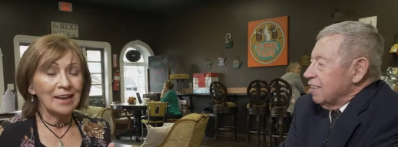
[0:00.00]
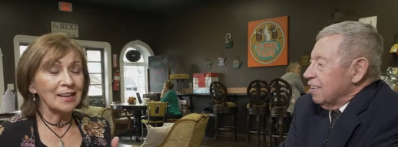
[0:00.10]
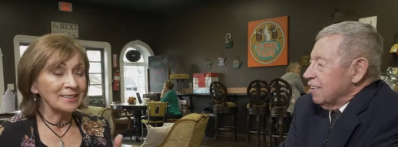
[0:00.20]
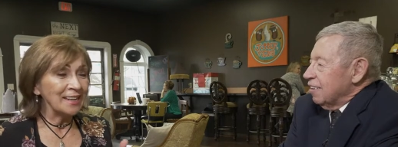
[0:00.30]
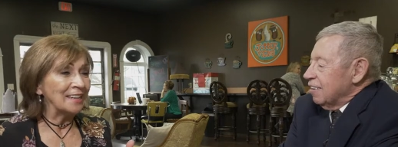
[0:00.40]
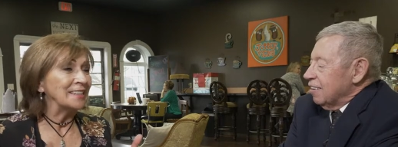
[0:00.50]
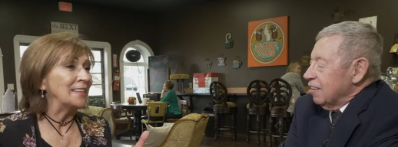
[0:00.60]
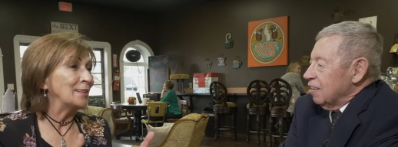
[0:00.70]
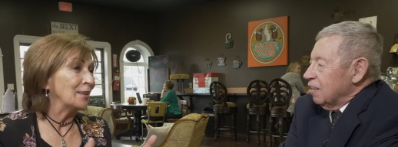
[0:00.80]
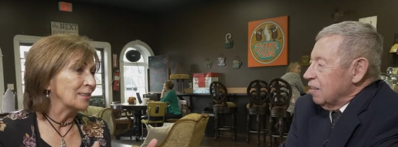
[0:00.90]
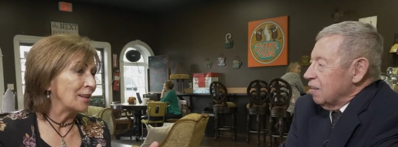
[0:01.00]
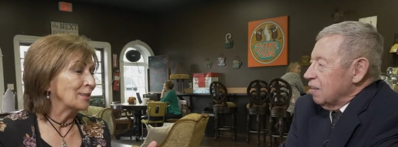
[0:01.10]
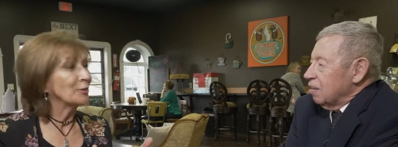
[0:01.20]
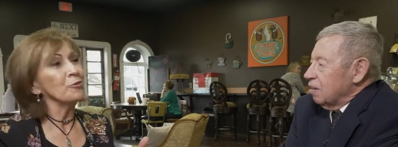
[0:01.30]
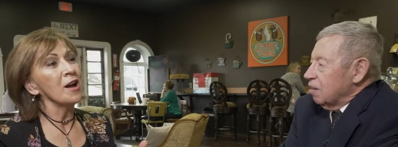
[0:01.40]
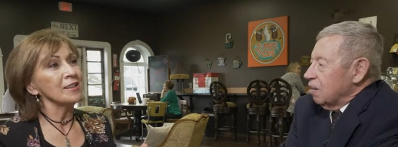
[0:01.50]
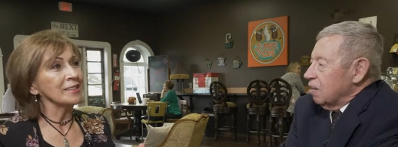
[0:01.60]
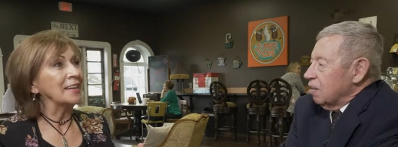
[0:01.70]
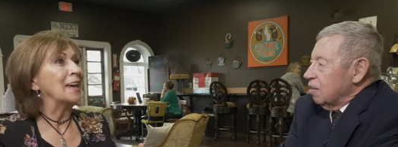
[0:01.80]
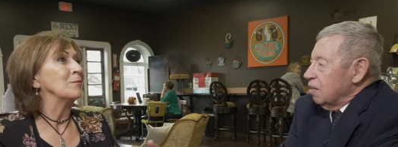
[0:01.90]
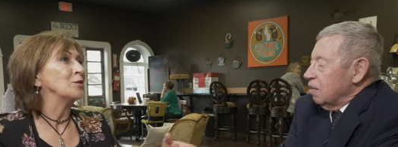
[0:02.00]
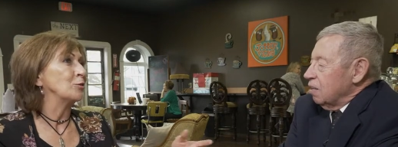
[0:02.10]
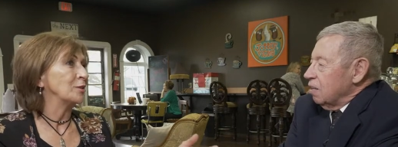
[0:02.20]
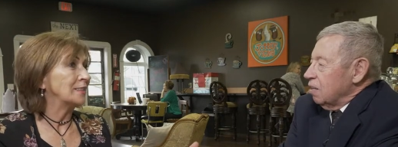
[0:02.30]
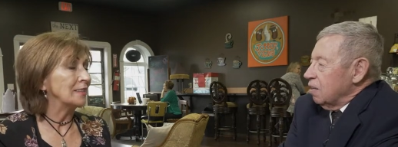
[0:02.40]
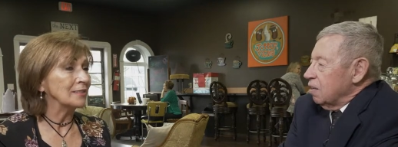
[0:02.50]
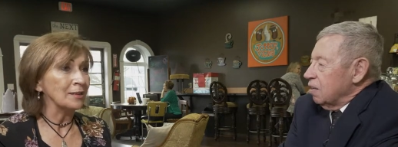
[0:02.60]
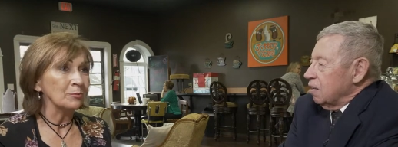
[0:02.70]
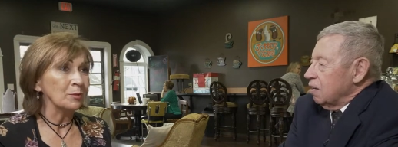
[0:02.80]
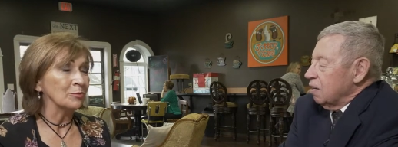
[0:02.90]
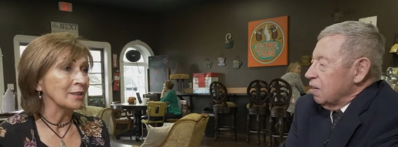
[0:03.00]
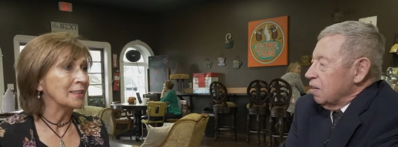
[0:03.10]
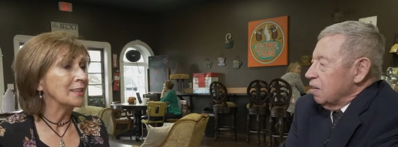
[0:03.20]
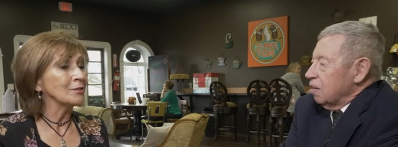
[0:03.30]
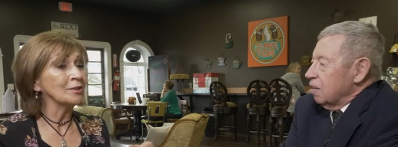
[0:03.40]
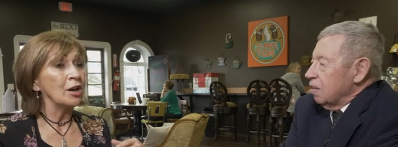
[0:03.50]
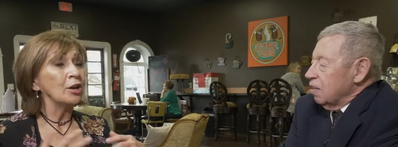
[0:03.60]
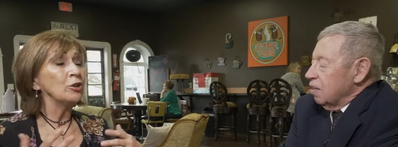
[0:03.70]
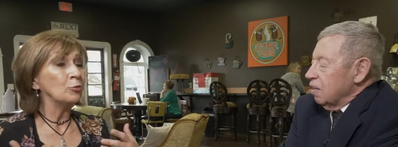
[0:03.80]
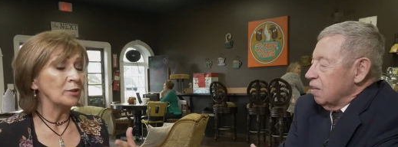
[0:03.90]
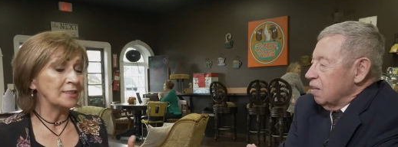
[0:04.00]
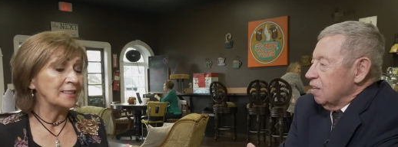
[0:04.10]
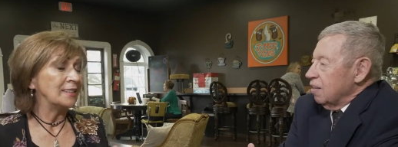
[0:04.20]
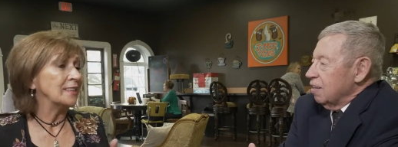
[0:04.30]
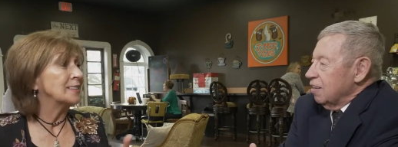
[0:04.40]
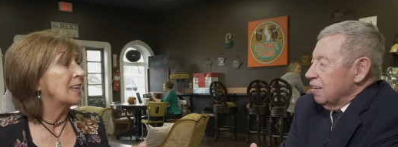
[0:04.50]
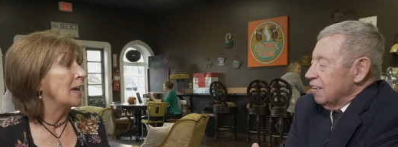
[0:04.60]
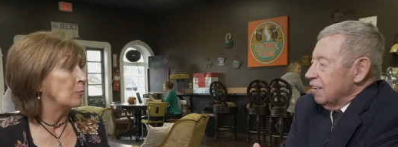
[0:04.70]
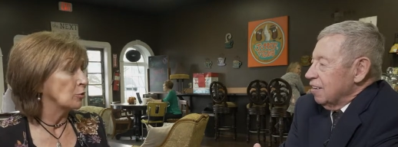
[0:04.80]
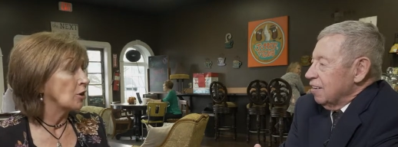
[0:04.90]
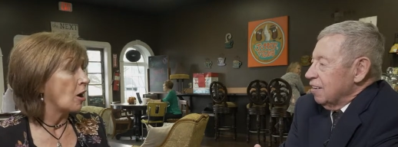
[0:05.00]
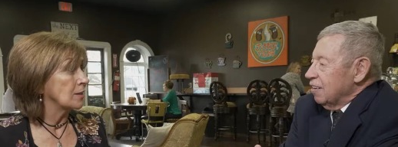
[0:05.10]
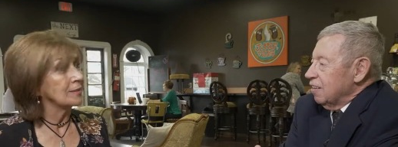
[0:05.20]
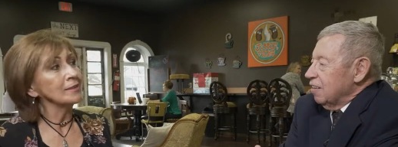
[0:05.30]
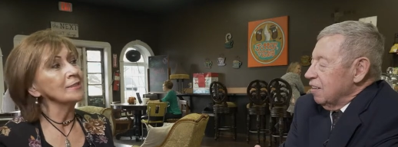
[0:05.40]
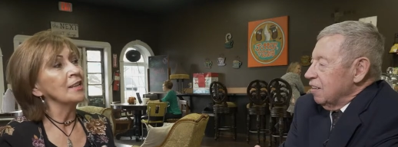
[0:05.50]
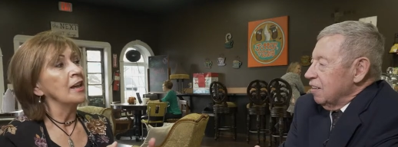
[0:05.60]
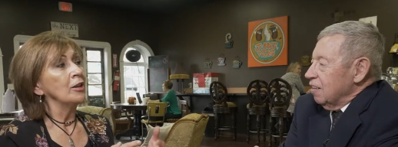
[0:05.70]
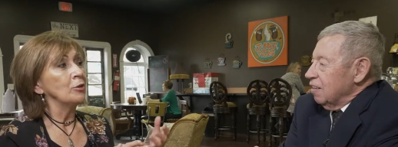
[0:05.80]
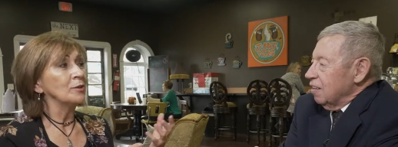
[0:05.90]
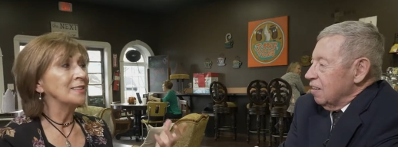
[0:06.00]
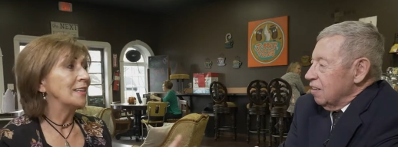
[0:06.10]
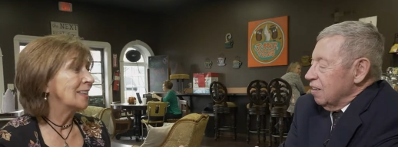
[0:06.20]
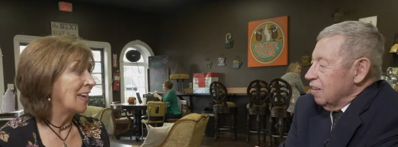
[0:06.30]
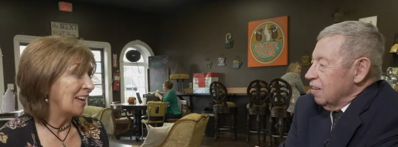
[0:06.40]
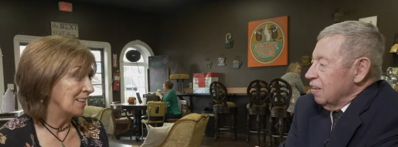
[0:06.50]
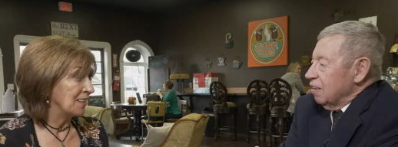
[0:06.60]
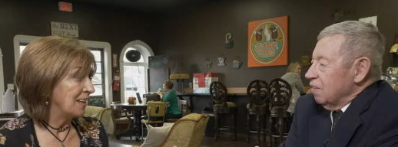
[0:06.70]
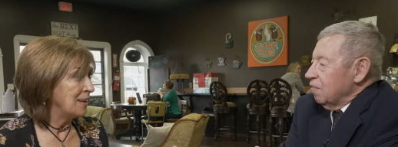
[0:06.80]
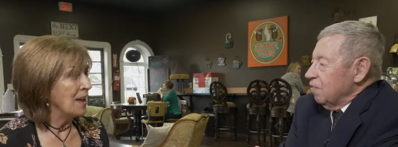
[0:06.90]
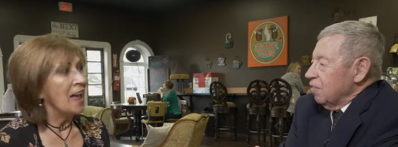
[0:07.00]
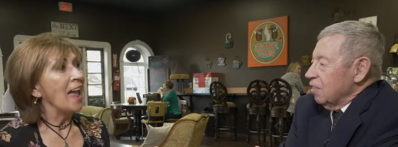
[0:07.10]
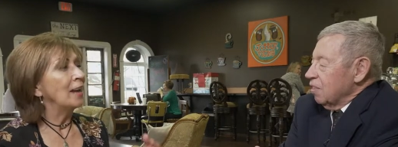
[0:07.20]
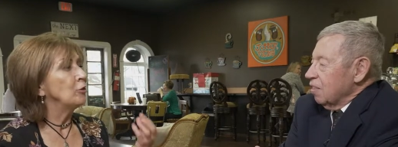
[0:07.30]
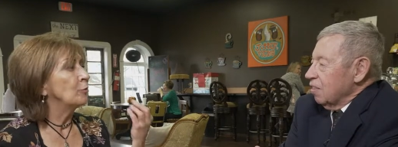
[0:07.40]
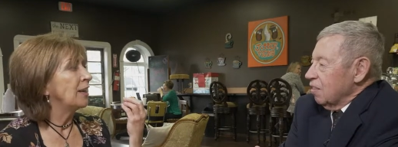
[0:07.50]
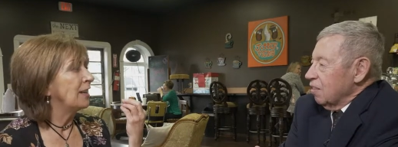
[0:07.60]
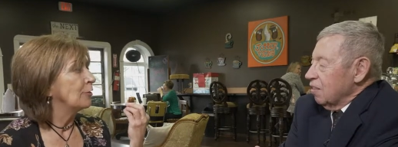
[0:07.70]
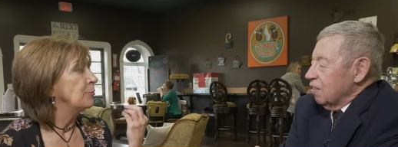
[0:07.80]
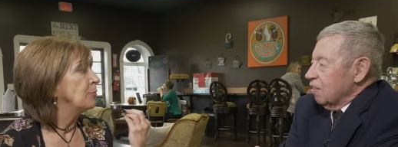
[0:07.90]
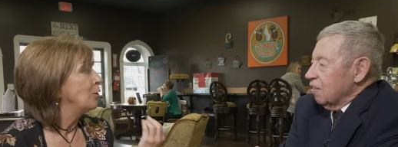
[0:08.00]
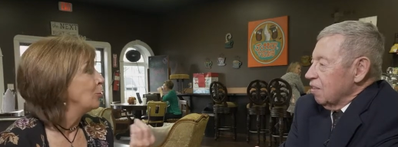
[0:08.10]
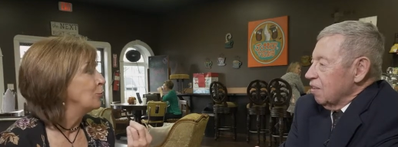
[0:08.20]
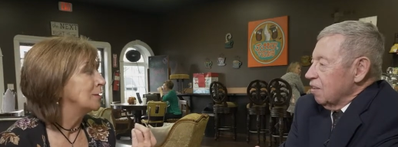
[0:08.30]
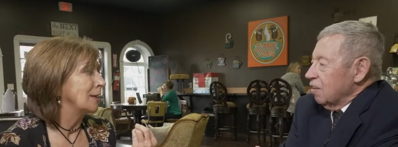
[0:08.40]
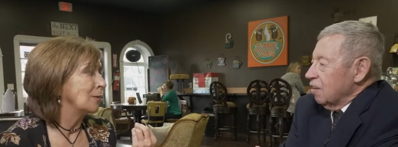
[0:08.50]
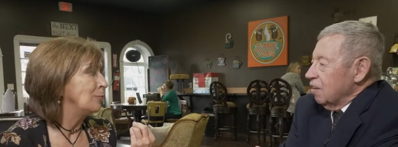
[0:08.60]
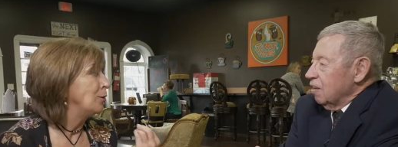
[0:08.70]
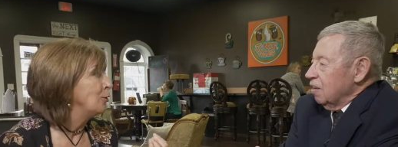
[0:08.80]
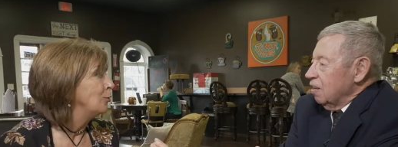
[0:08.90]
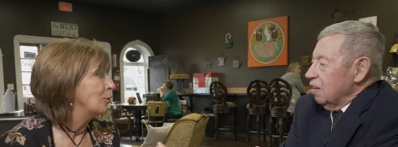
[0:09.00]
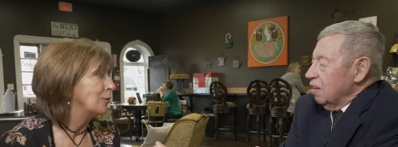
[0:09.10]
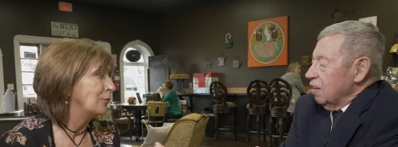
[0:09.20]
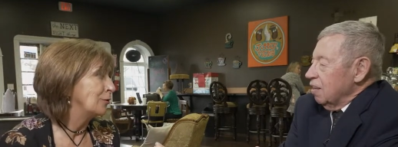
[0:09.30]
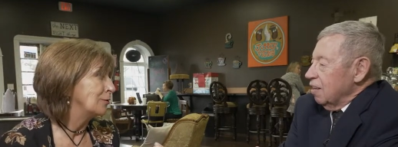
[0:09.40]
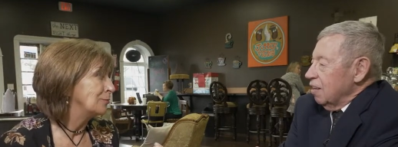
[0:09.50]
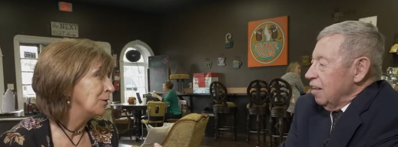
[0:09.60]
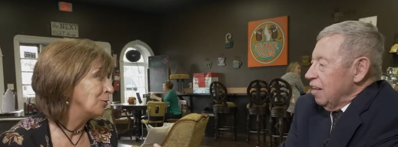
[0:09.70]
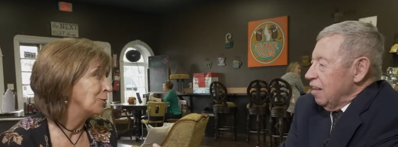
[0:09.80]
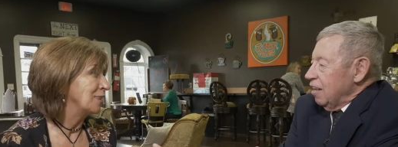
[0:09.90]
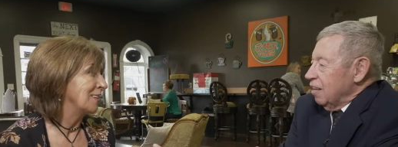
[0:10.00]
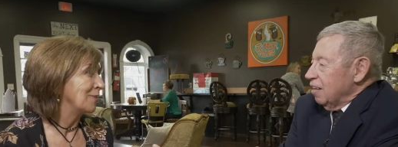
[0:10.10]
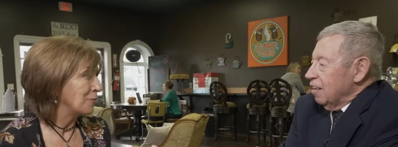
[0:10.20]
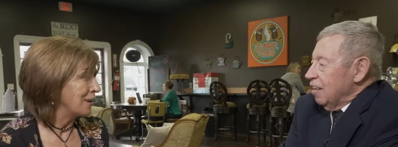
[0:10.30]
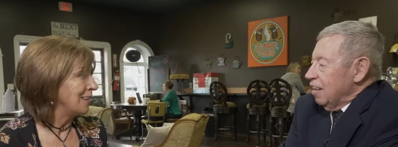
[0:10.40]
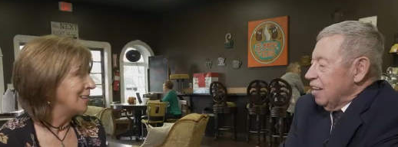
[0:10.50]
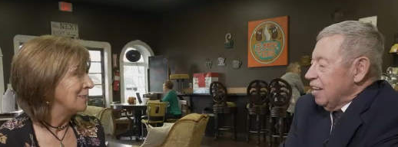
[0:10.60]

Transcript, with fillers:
Speaker 1: attending the Glasgow Highland Games, you would see a lot of people in kilts. You would see these caber tosses. You would see a ceilidh, and you would hear music, beautiful music, right?